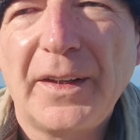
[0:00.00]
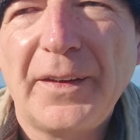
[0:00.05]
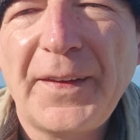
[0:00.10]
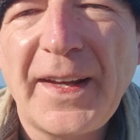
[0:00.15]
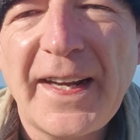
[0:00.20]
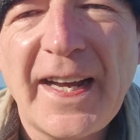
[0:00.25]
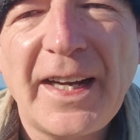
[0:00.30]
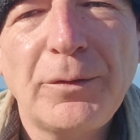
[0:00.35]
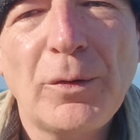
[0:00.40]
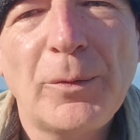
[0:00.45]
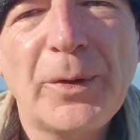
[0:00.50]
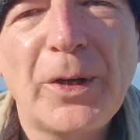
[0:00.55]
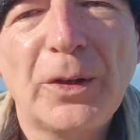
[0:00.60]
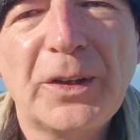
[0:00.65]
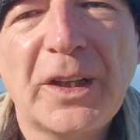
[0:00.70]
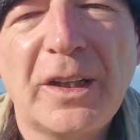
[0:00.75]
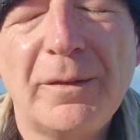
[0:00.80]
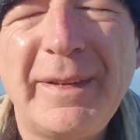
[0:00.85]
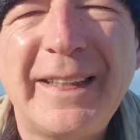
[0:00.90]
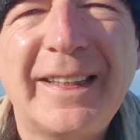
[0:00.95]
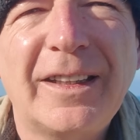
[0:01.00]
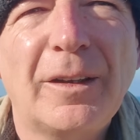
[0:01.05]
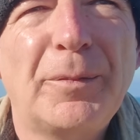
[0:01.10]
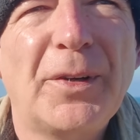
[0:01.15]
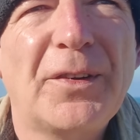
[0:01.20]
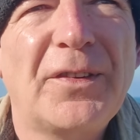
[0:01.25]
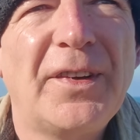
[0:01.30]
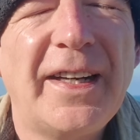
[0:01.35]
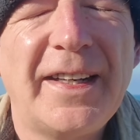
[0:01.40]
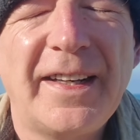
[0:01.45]
they had what were called committal
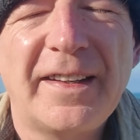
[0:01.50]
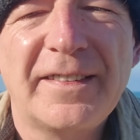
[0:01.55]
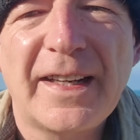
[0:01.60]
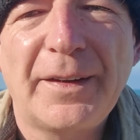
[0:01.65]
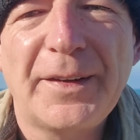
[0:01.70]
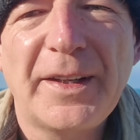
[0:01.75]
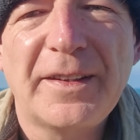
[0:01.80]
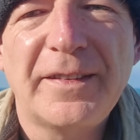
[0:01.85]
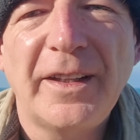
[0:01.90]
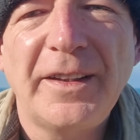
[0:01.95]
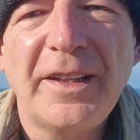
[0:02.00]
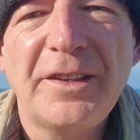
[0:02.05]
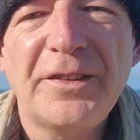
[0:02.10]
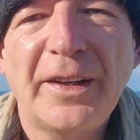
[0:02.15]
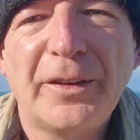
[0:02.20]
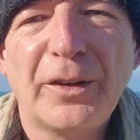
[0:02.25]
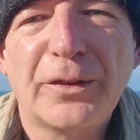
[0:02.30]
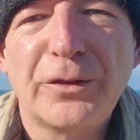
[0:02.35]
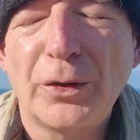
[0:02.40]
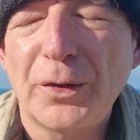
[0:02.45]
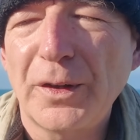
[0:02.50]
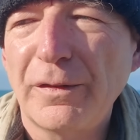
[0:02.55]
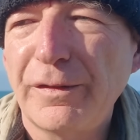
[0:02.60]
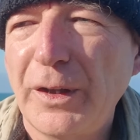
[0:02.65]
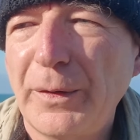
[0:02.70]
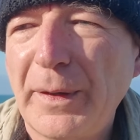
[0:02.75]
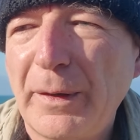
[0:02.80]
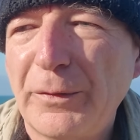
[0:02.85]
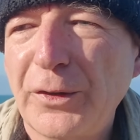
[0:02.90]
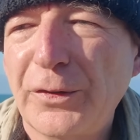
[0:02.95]
proceedings. Now, the Attorney General took the
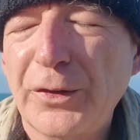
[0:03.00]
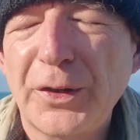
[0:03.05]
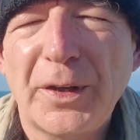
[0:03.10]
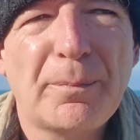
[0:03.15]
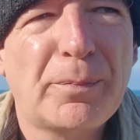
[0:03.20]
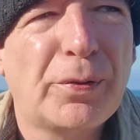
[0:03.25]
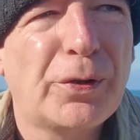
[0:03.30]
view that it was just going to